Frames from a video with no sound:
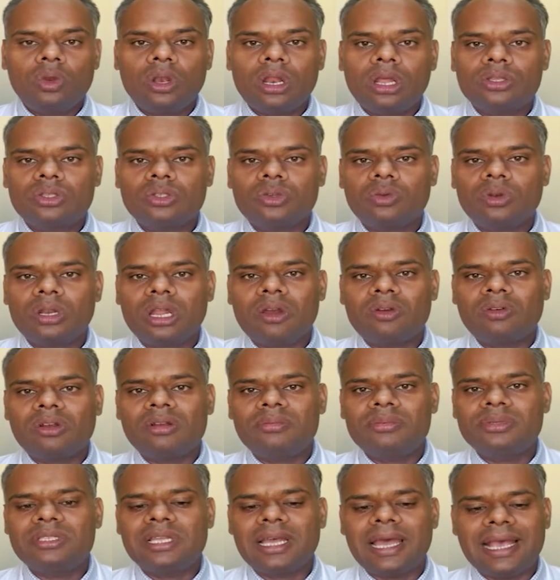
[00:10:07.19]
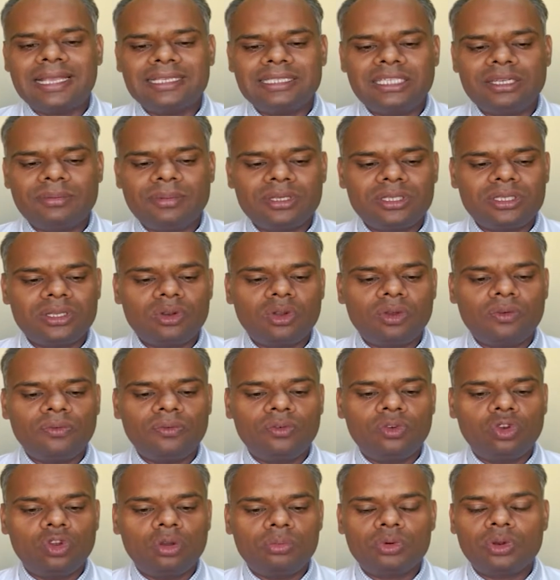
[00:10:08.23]
So now comes the estimation
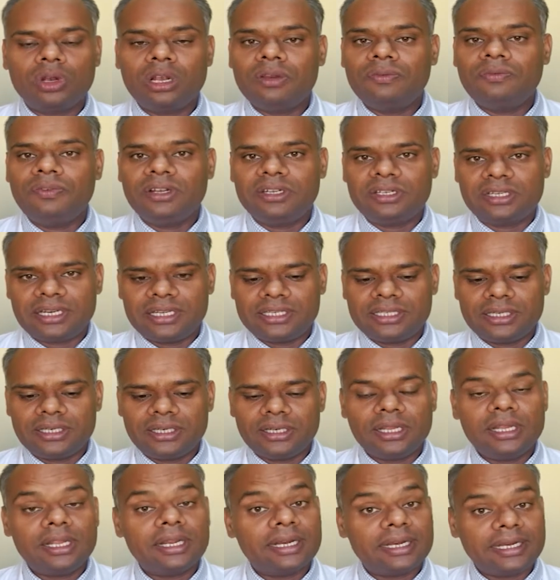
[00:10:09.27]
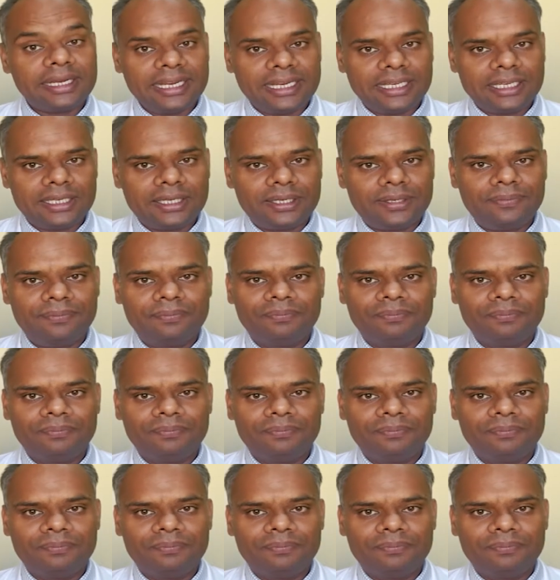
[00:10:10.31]
of glomerular filtration rate.